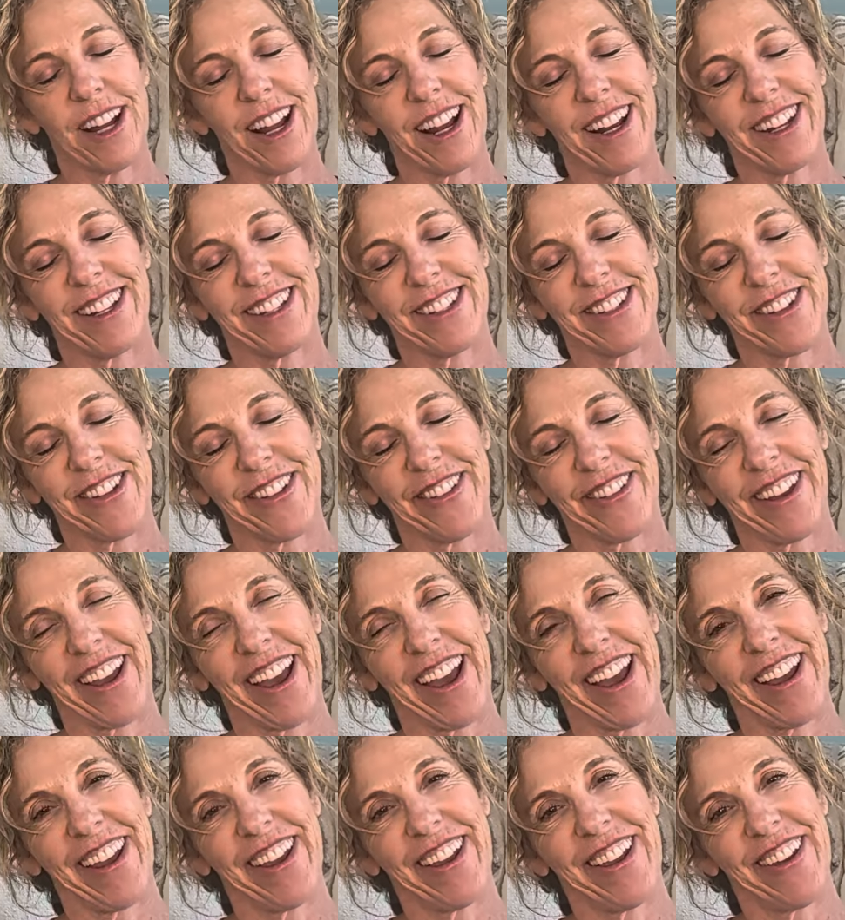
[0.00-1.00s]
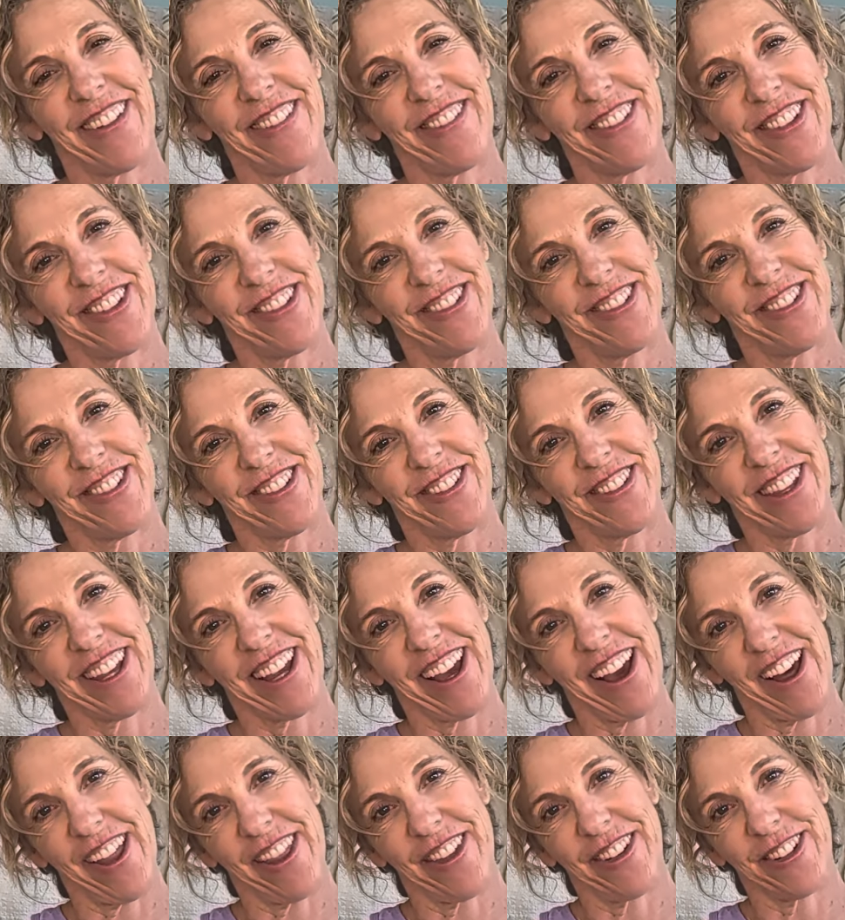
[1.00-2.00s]
and it's okay if you do
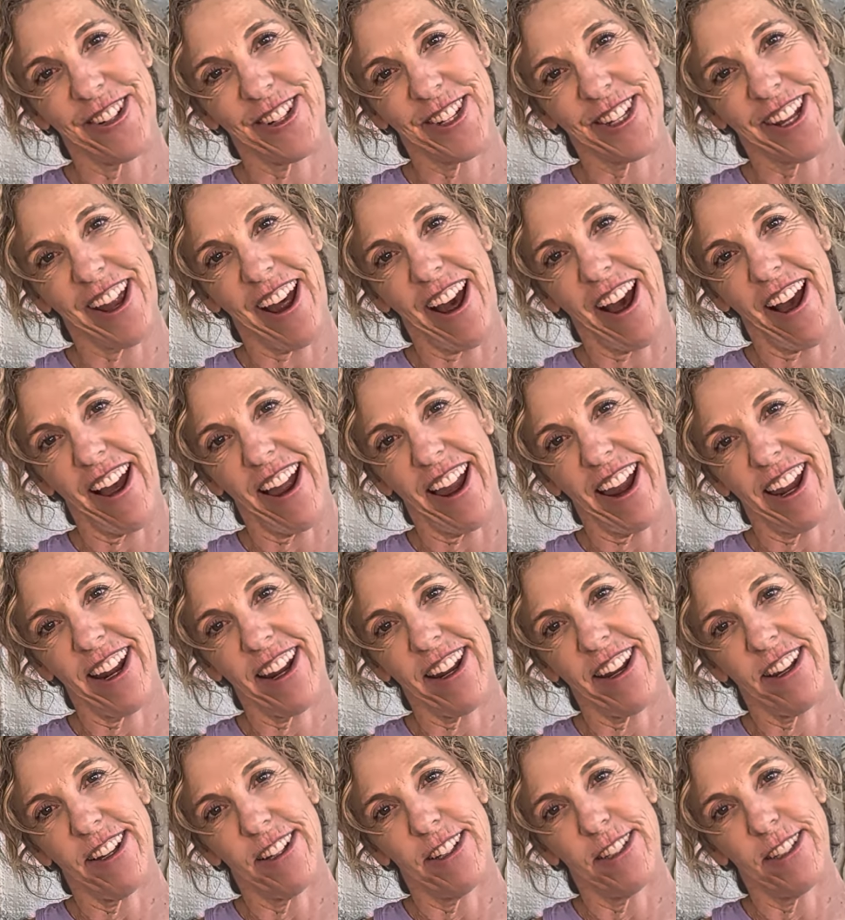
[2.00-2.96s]
the other side.